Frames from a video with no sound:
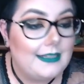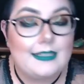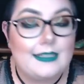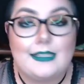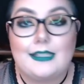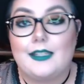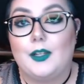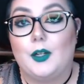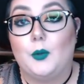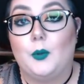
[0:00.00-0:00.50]

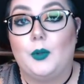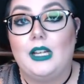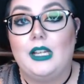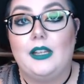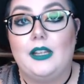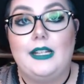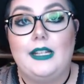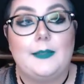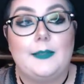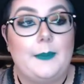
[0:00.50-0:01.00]
Is there one of
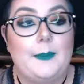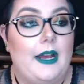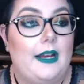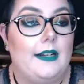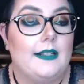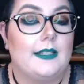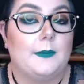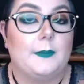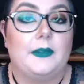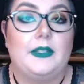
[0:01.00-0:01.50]
these
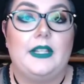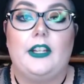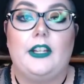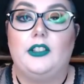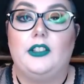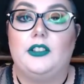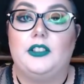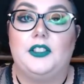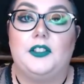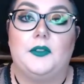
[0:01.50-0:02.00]
palettes in
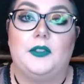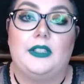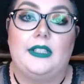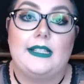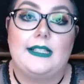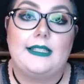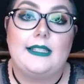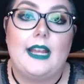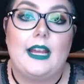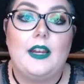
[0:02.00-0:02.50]
particular you're really
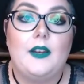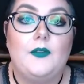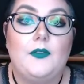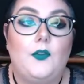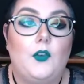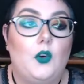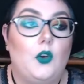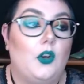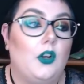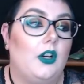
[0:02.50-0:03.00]
excited
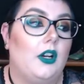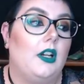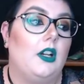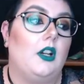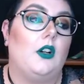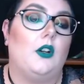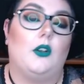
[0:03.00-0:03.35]
for?